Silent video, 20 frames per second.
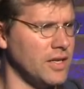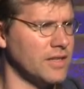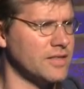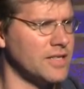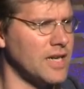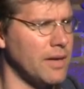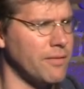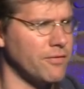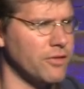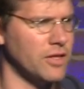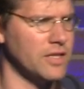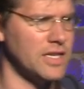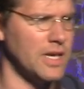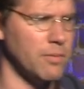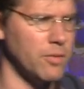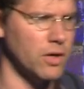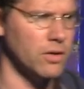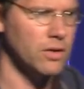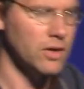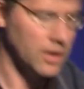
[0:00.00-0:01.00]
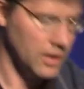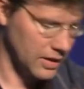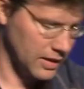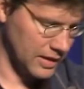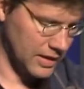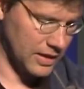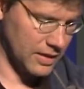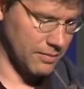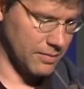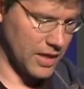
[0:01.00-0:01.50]
it's time for the demo.
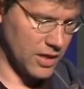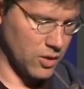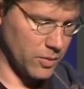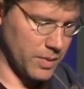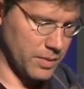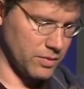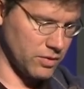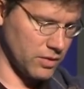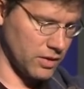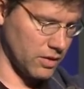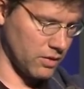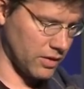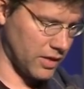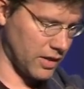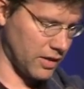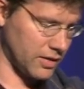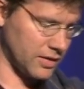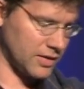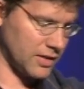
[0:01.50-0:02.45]
I hope I'm doing OK on